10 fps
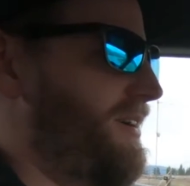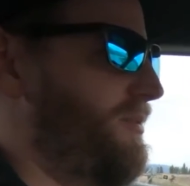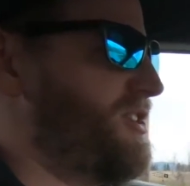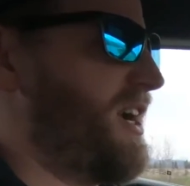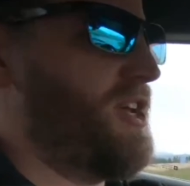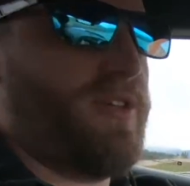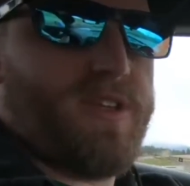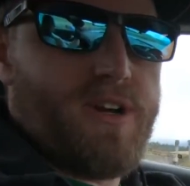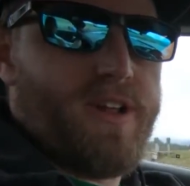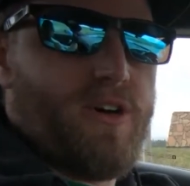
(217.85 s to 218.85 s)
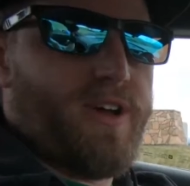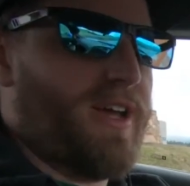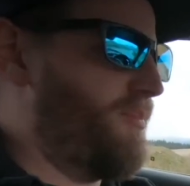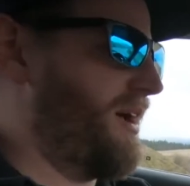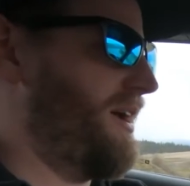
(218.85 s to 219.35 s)
which I knew this already going
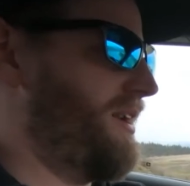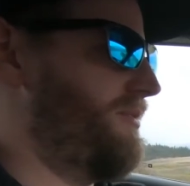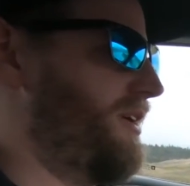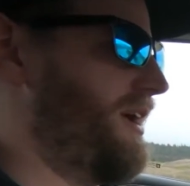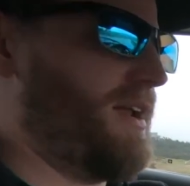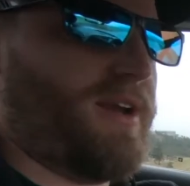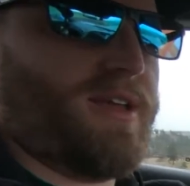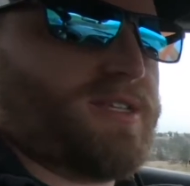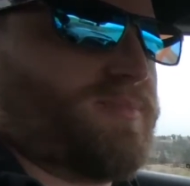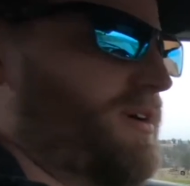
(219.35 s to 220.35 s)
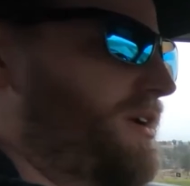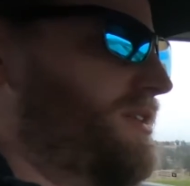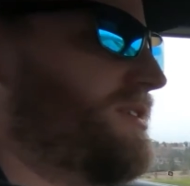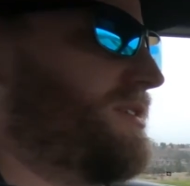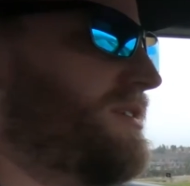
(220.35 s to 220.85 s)
in, but I hadn't really had any
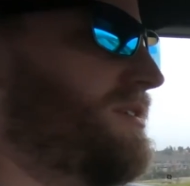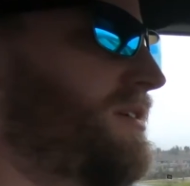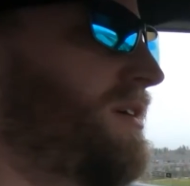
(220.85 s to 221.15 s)
experience